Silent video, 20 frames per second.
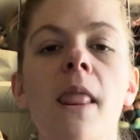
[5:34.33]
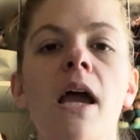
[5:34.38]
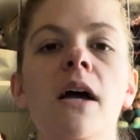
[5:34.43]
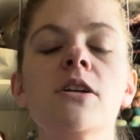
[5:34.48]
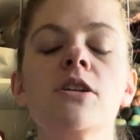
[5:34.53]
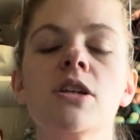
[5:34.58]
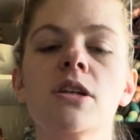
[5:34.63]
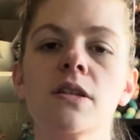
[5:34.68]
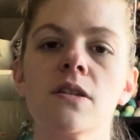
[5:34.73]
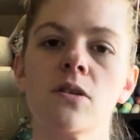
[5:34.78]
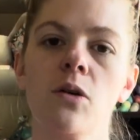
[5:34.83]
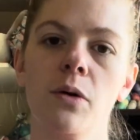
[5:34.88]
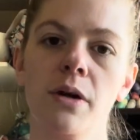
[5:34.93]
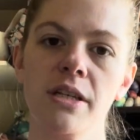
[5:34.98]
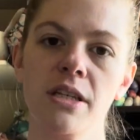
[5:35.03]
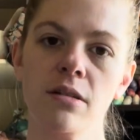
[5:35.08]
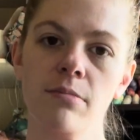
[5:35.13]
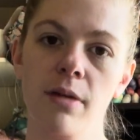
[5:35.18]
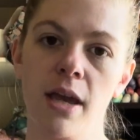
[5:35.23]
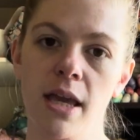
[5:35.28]
She's going
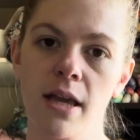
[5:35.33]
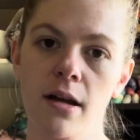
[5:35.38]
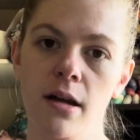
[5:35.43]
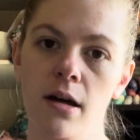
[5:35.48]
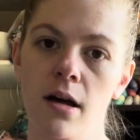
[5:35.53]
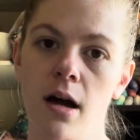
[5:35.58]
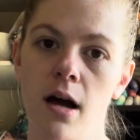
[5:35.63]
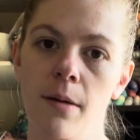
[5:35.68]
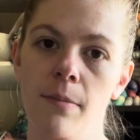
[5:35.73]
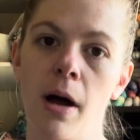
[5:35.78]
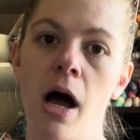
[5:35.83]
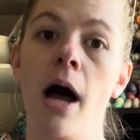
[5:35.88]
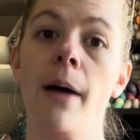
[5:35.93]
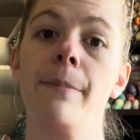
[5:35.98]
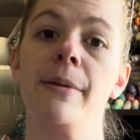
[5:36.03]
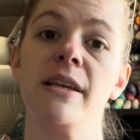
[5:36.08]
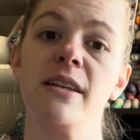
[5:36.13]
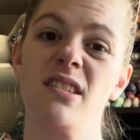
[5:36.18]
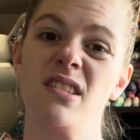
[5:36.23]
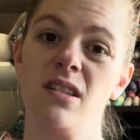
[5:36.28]
to make hot
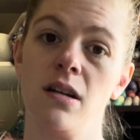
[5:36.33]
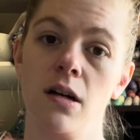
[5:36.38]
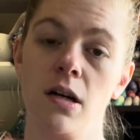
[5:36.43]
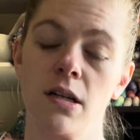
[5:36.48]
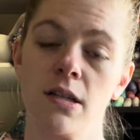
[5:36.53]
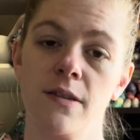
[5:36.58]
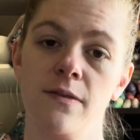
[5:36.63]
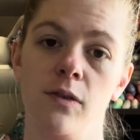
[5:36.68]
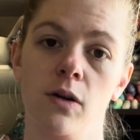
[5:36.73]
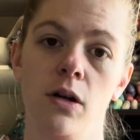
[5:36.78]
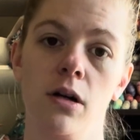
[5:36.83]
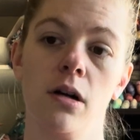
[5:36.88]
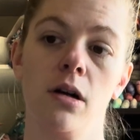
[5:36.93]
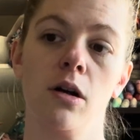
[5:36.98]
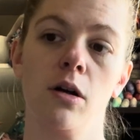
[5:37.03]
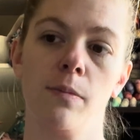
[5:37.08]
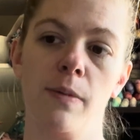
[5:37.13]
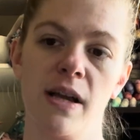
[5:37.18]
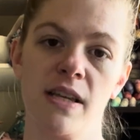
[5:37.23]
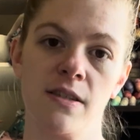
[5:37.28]
pink socks for her
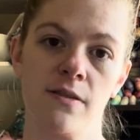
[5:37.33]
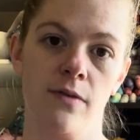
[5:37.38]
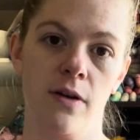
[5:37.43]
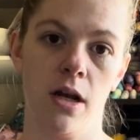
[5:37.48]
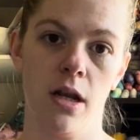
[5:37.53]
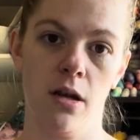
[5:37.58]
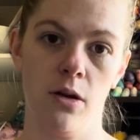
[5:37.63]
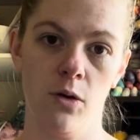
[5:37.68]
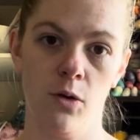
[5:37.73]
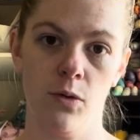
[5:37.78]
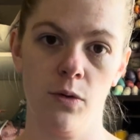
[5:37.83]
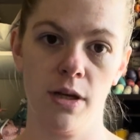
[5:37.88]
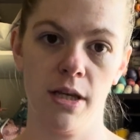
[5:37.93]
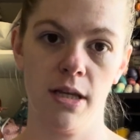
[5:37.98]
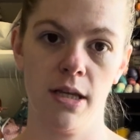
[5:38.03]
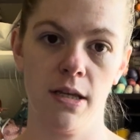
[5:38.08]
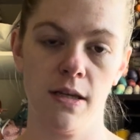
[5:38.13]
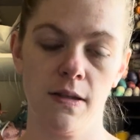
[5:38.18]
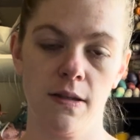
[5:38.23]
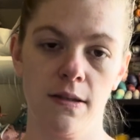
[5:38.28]
best friend who
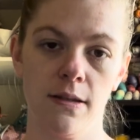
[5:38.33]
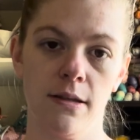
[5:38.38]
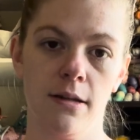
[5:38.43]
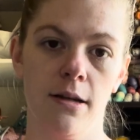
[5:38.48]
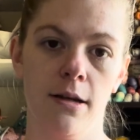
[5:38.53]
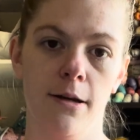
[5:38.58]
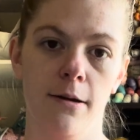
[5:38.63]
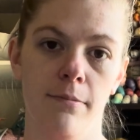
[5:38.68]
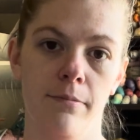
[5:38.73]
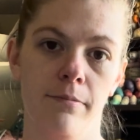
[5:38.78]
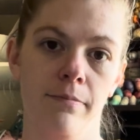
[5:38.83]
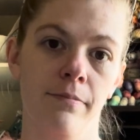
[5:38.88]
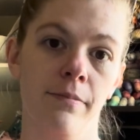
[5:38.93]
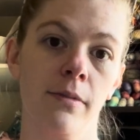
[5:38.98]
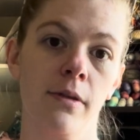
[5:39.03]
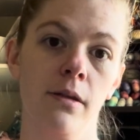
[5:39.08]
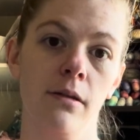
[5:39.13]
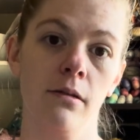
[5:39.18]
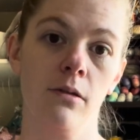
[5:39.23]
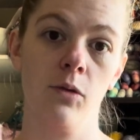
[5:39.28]
is
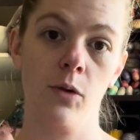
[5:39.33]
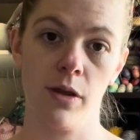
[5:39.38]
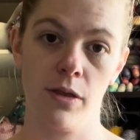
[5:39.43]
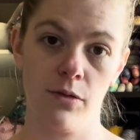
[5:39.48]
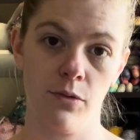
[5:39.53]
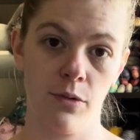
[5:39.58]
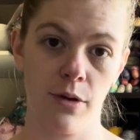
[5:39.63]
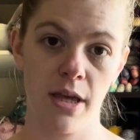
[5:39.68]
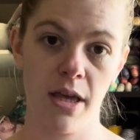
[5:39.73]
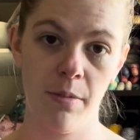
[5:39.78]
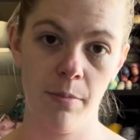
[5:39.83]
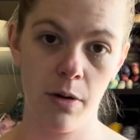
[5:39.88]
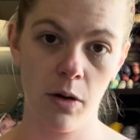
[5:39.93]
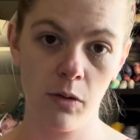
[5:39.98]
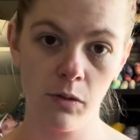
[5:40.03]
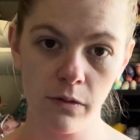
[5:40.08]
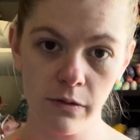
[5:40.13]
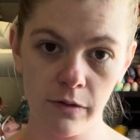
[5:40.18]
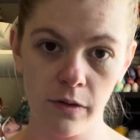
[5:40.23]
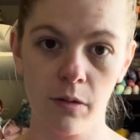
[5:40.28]
going through
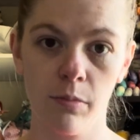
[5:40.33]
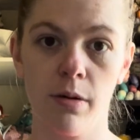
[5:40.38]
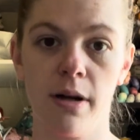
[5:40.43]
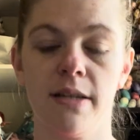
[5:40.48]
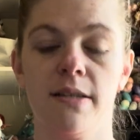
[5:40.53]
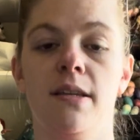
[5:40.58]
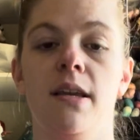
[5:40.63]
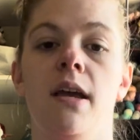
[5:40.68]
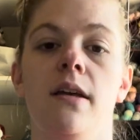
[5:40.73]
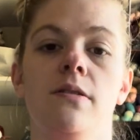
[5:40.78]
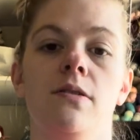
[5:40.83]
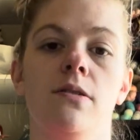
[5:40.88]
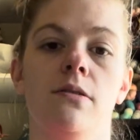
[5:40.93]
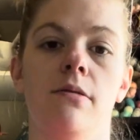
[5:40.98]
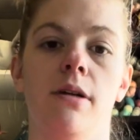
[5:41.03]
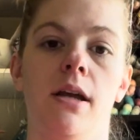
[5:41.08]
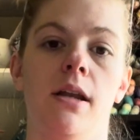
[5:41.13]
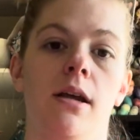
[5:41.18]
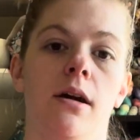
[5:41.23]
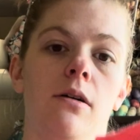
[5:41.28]
chemo for breast cancer
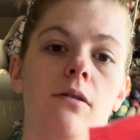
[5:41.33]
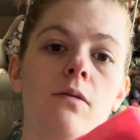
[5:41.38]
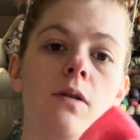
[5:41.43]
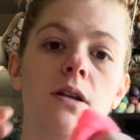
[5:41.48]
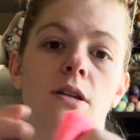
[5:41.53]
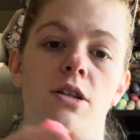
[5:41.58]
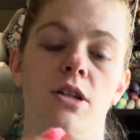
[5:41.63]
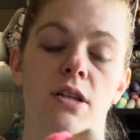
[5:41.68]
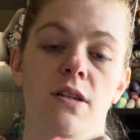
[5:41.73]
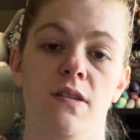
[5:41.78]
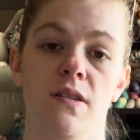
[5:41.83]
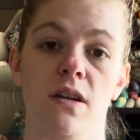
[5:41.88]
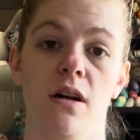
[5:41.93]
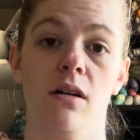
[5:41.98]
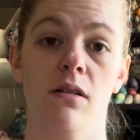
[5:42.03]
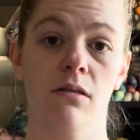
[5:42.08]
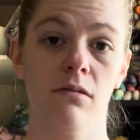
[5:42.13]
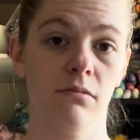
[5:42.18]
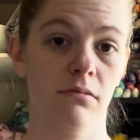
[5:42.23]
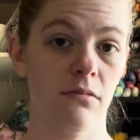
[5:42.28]
right now, and she's
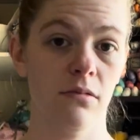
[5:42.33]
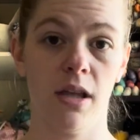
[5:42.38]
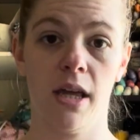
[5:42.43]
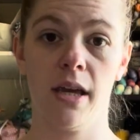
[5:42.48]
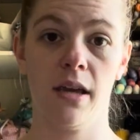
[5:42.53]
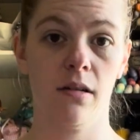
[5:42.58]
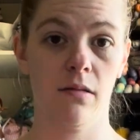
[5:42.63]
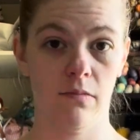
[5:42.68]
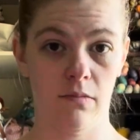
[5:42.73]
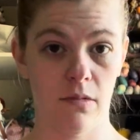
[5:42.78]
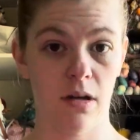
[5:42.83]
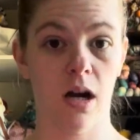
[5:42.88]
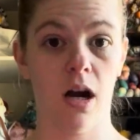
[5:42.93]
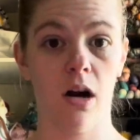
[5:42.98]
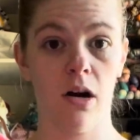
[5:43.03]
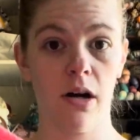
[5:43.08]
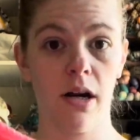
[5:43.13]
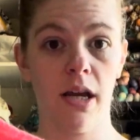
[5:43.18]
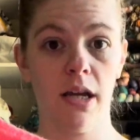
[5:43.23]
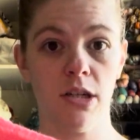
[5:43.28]
young, like
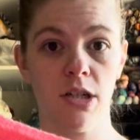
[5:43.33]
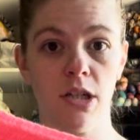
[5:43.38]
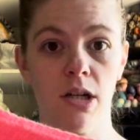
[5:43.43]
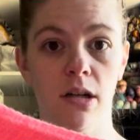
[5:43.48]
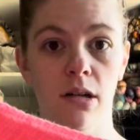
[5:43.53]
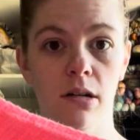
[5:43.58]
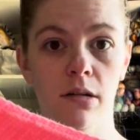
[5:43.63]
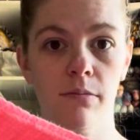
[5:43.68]
our age young.